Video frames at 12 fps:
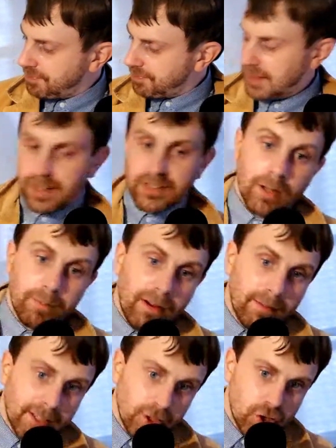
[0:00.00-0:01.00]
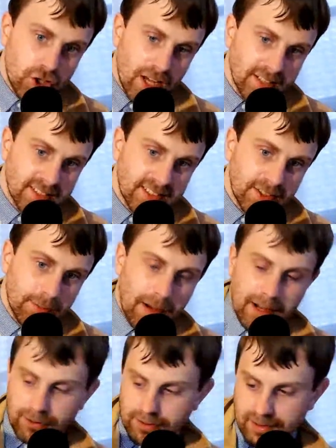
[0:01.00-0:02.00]
So I probably ingested
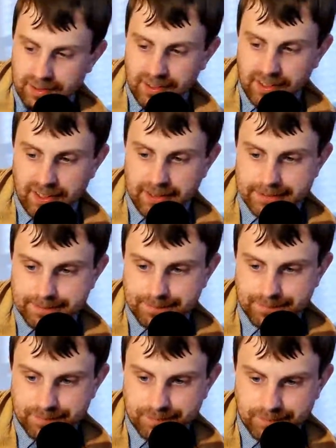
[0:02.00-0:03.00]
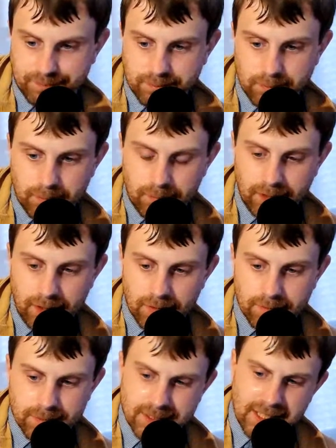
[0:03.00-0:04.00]
about, uh,
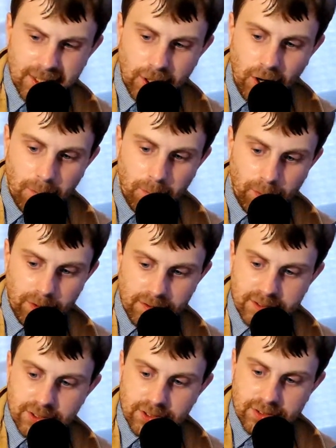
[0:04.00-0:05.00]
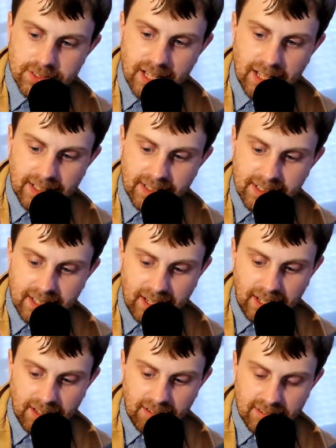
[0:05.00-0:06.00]
say, a cup worth, so there's 90
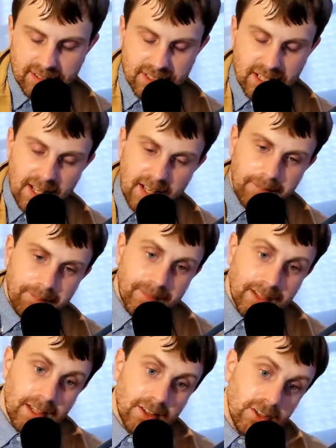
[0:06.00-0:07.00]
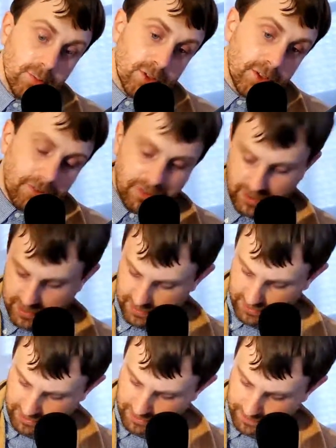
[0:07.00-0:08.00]
calories. In terms of the
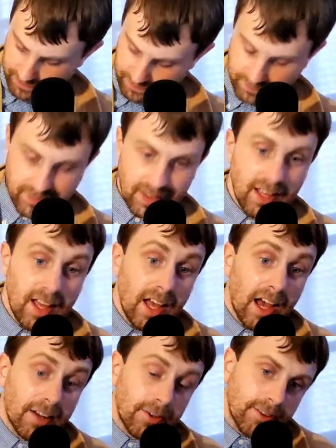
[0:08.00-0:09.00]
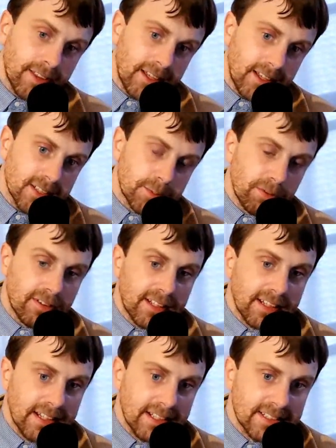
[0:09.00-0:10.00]
flavor, I do think it is pretty
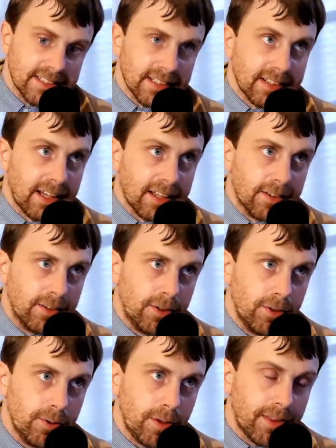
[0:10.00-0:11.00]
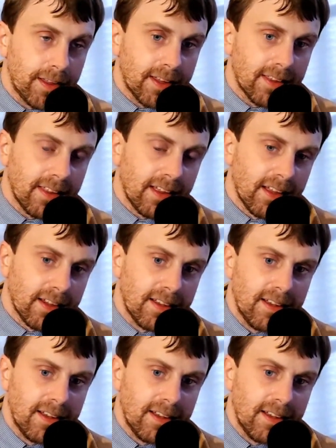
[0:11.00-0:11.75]
decent. I do think that